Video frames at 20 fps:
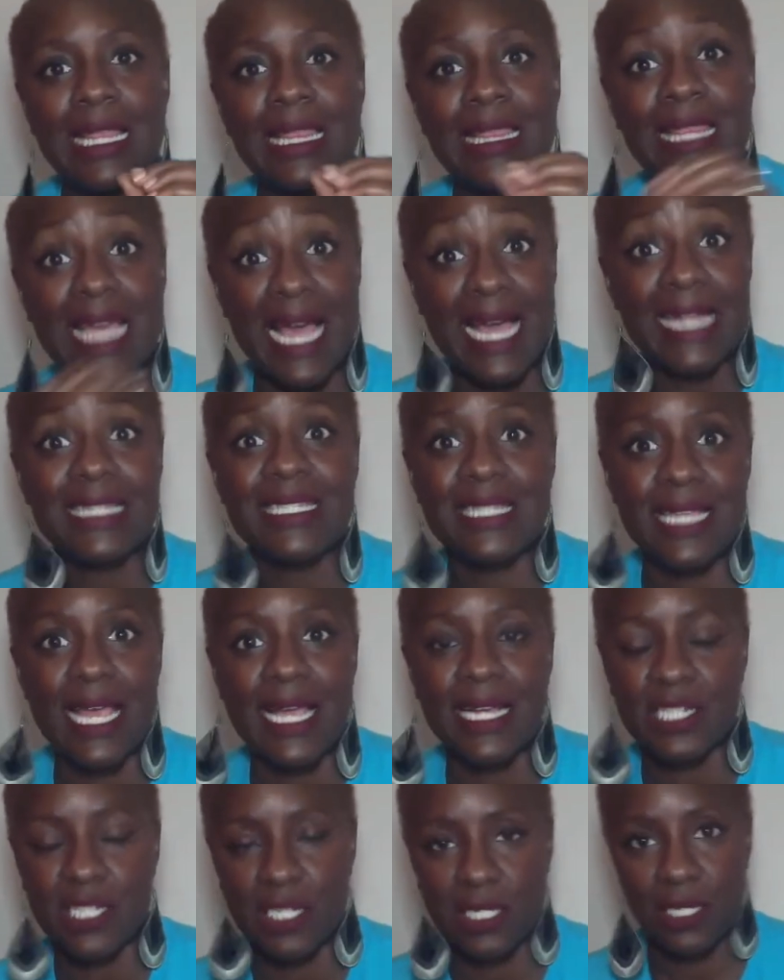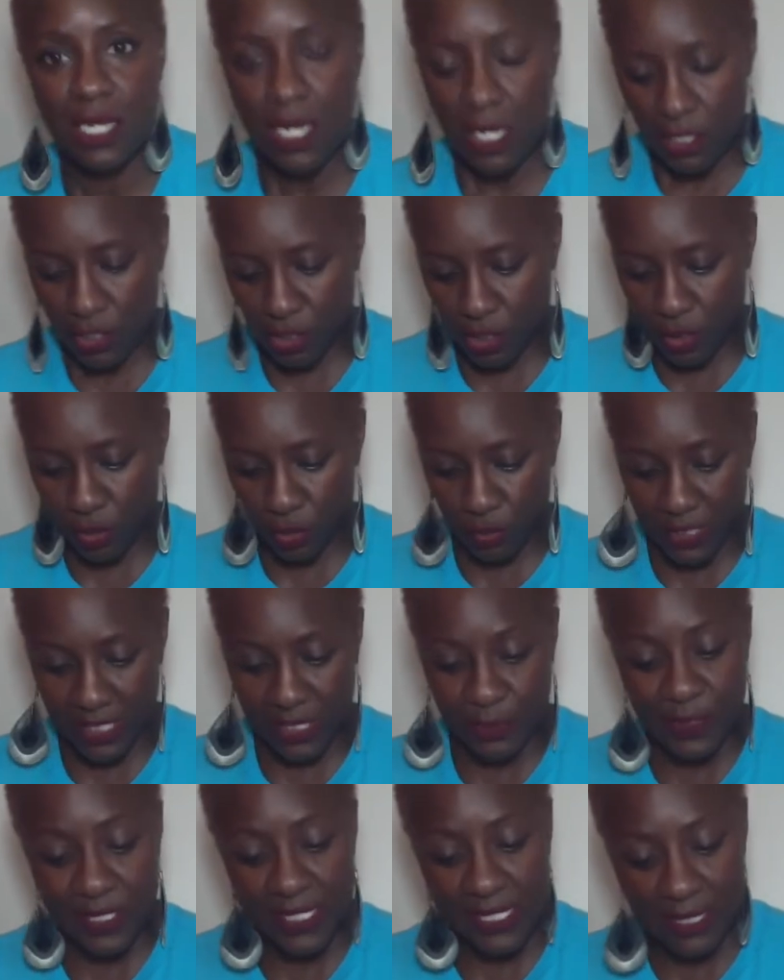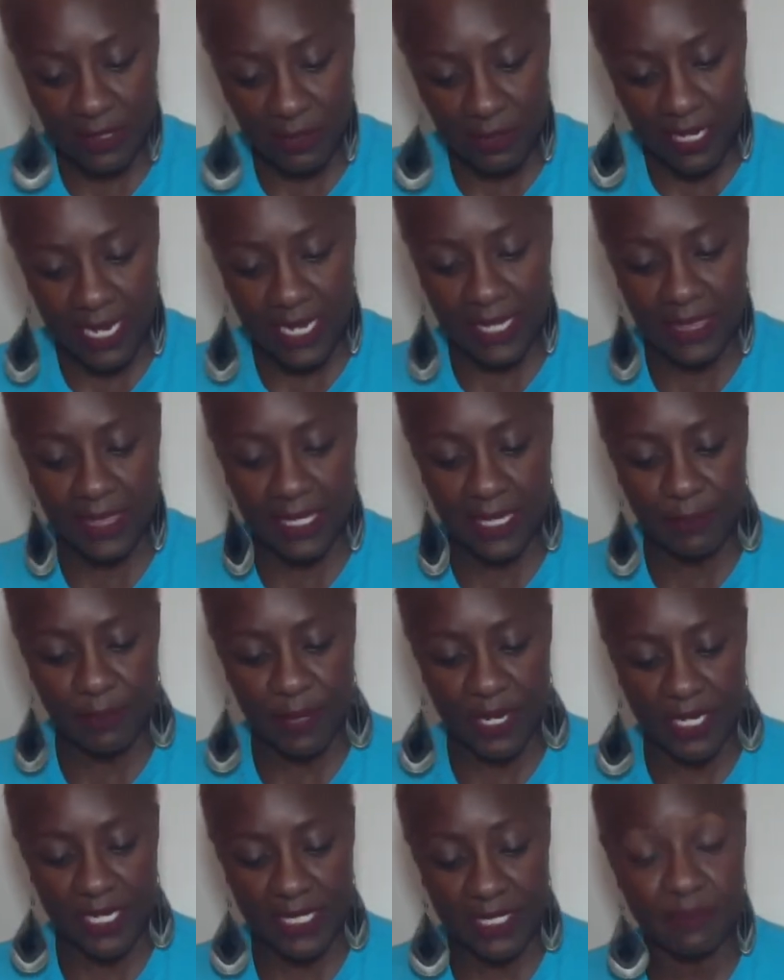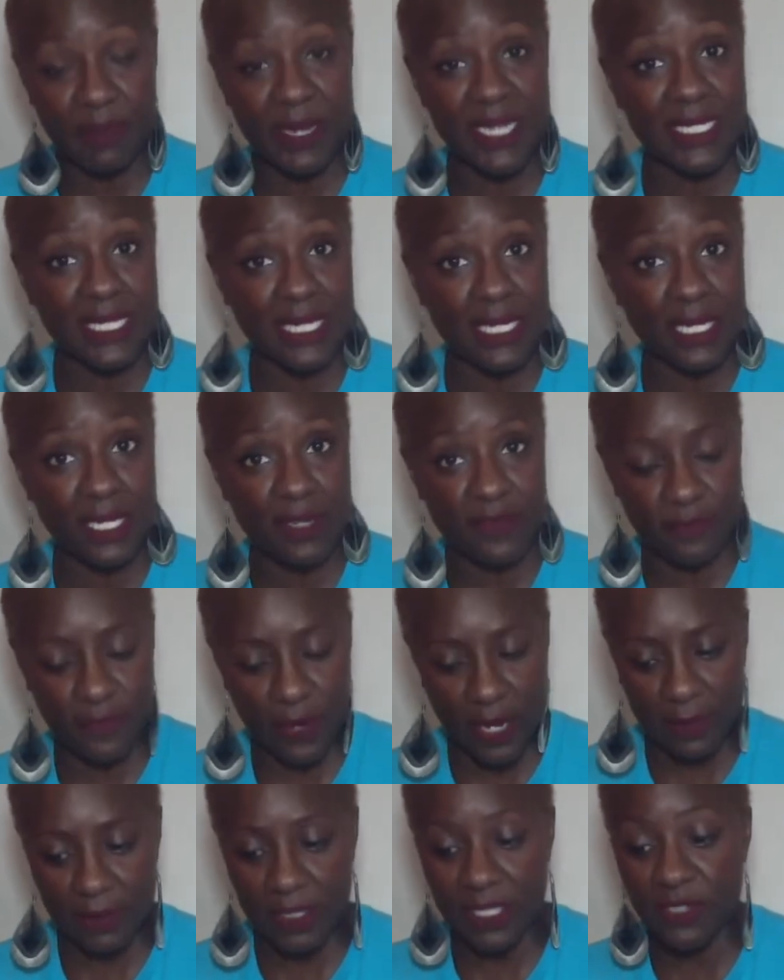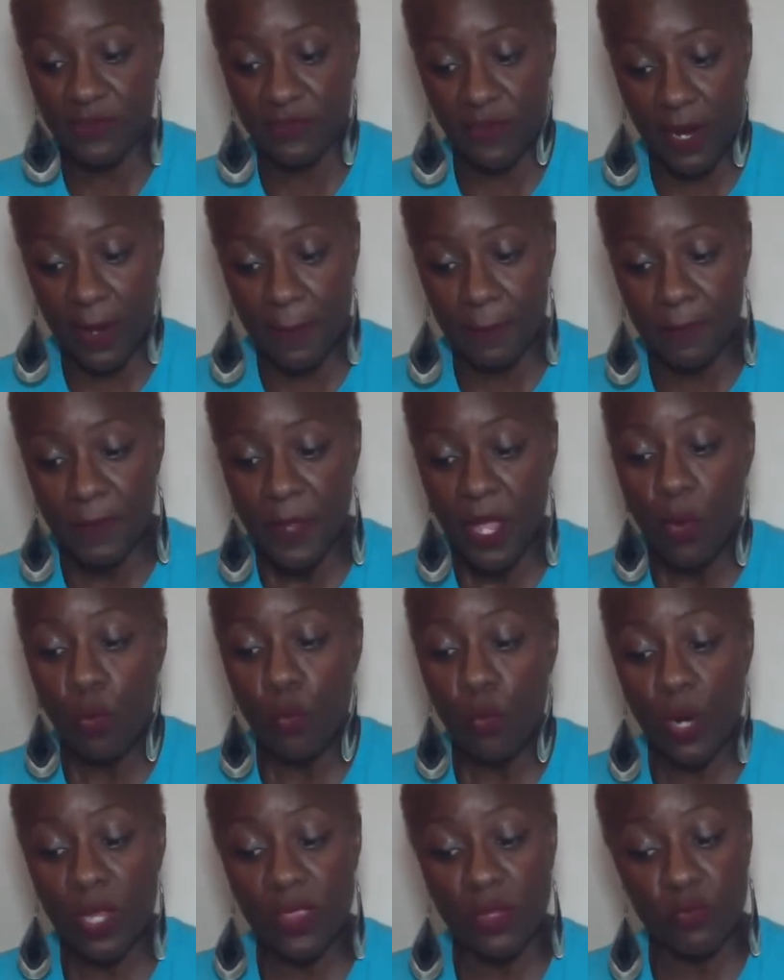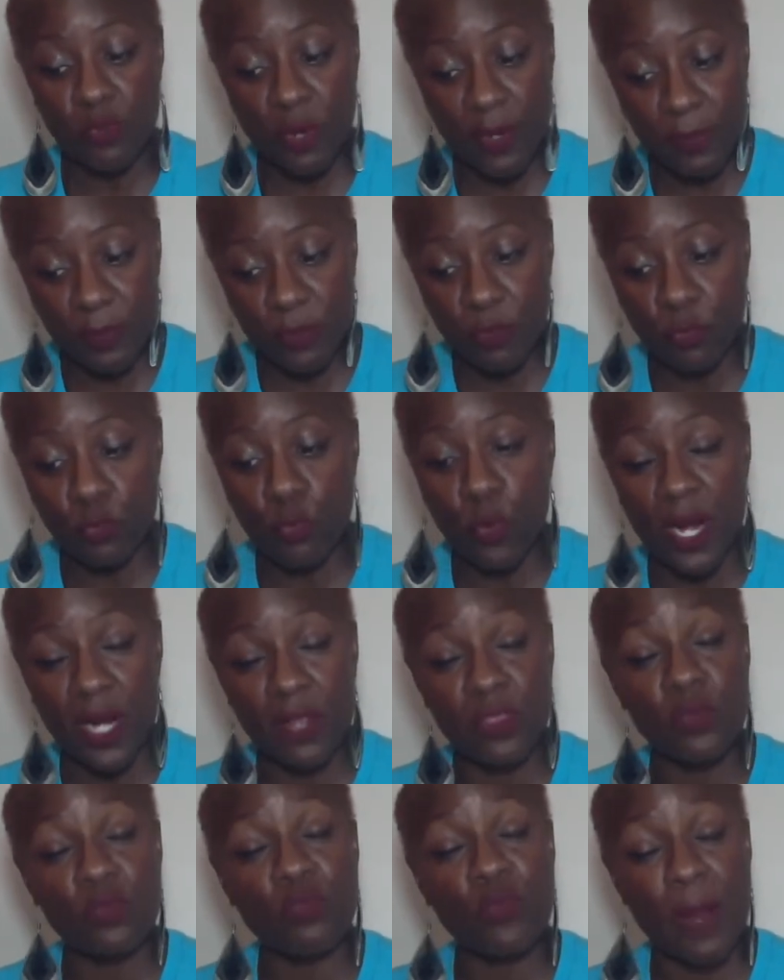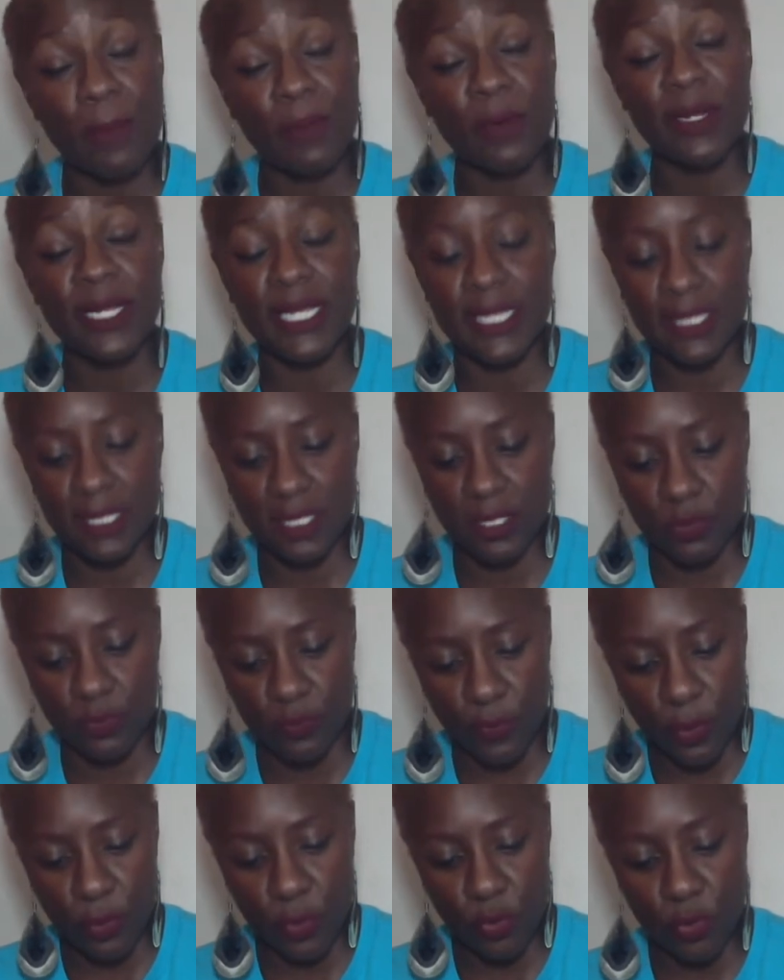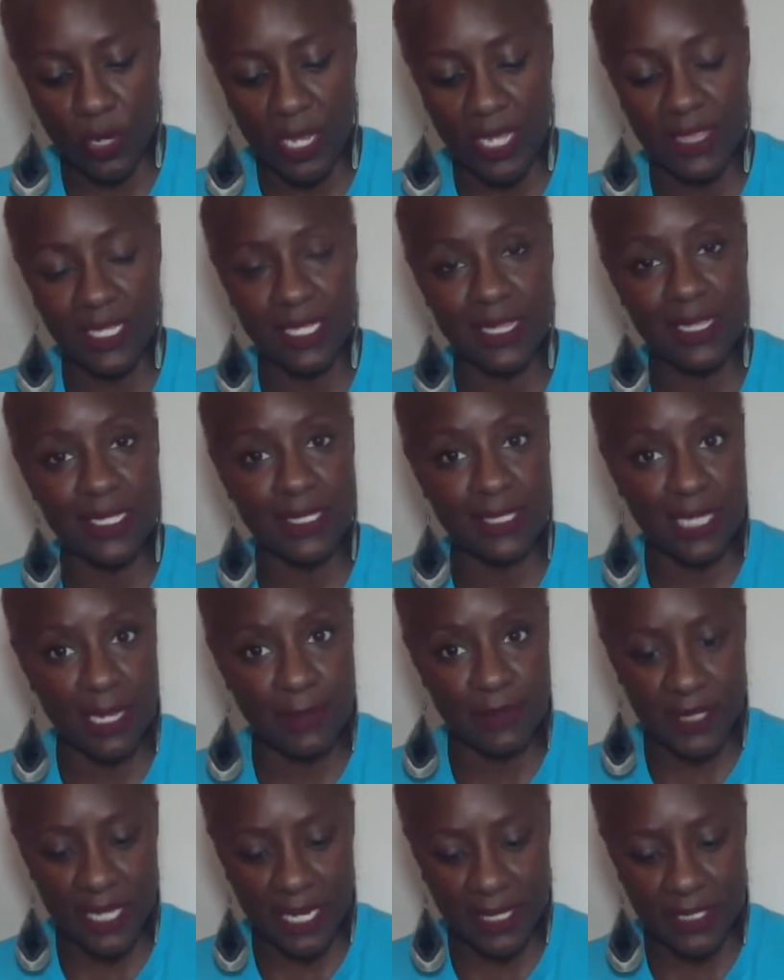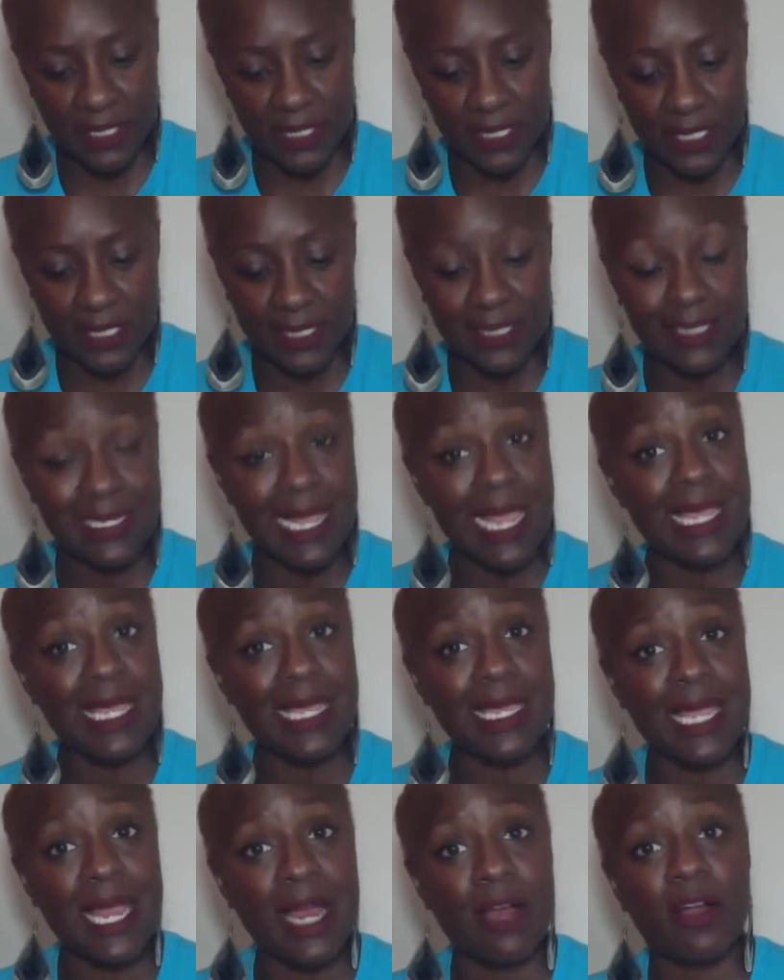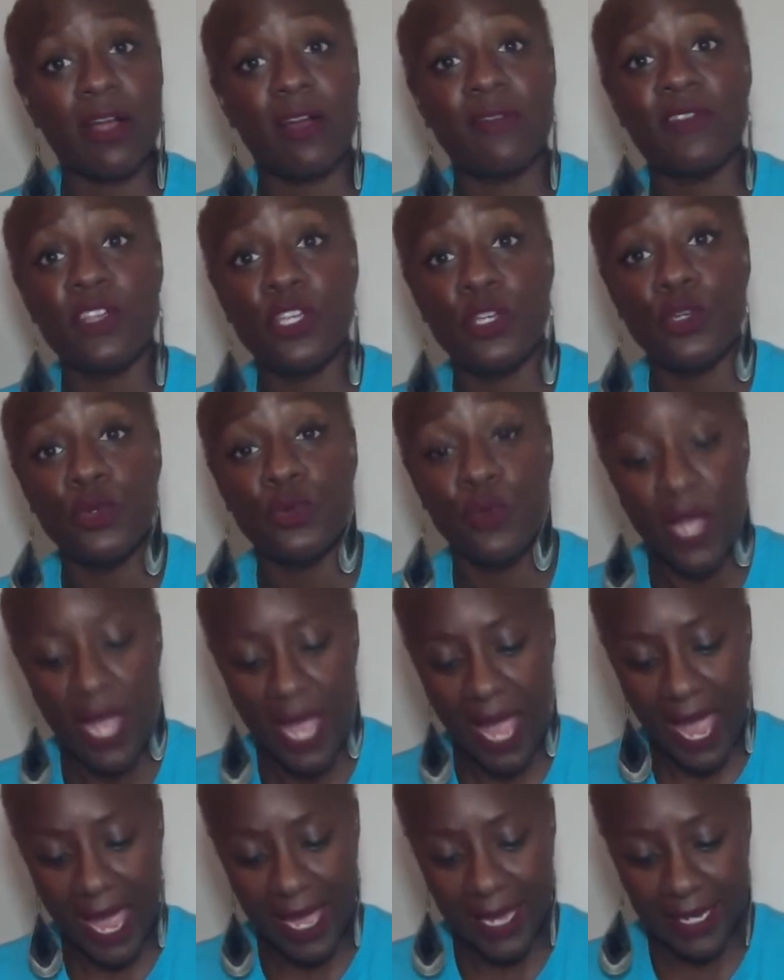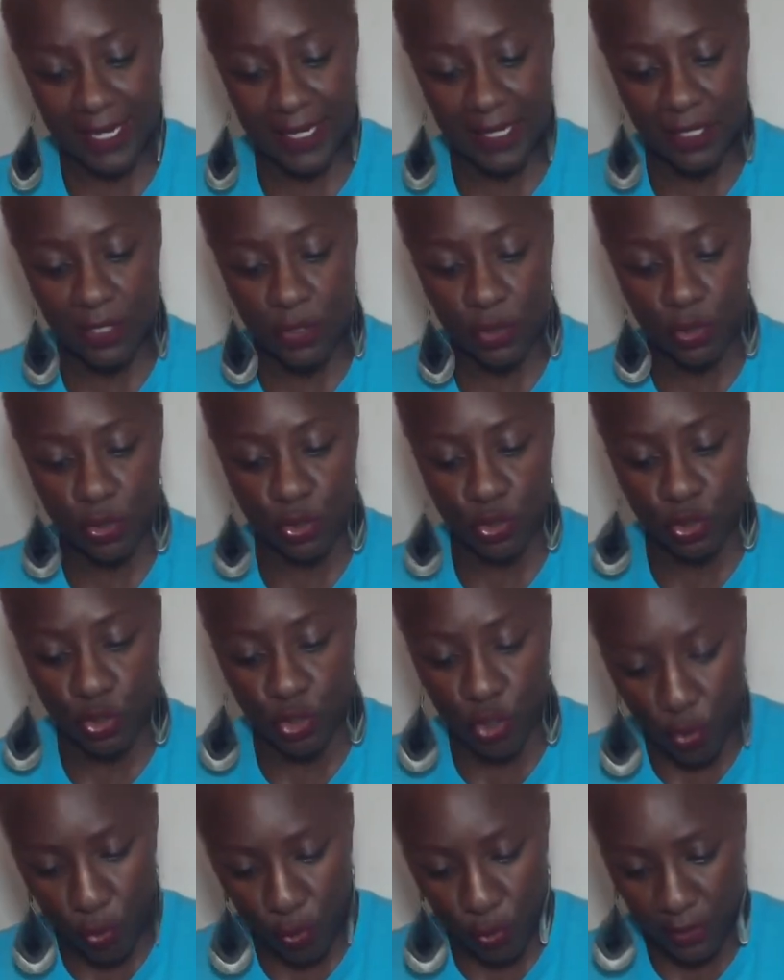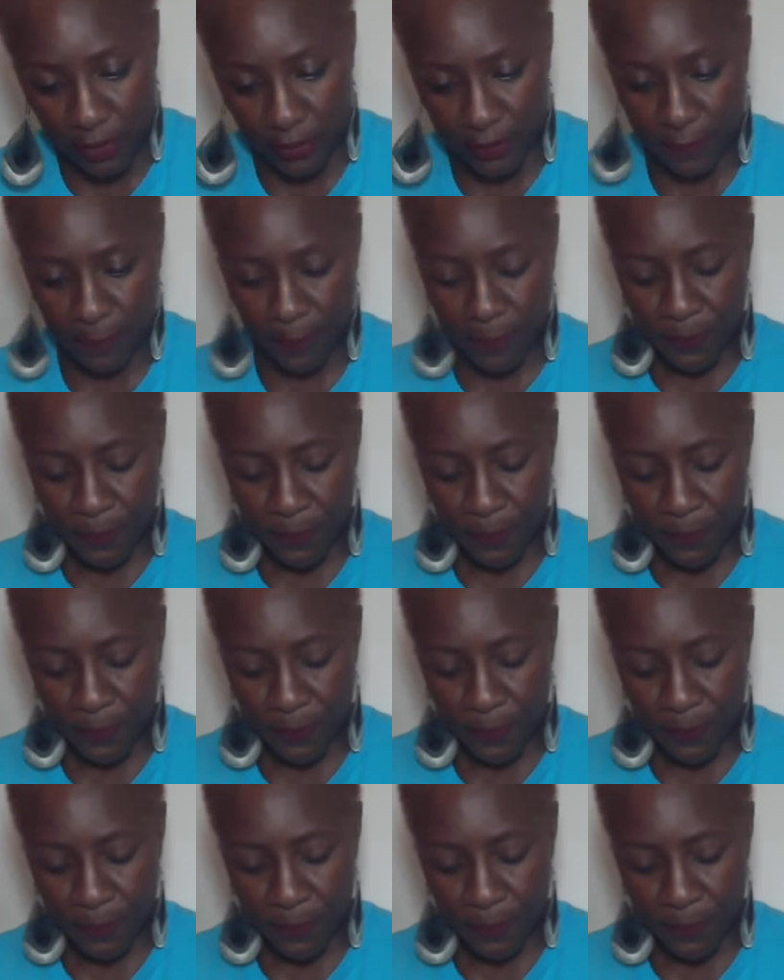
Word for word: that section so this one is a little lengthy but it's basically um, it's from where the rib, where the rubber hits the road and then the subsection is taking care of you and yours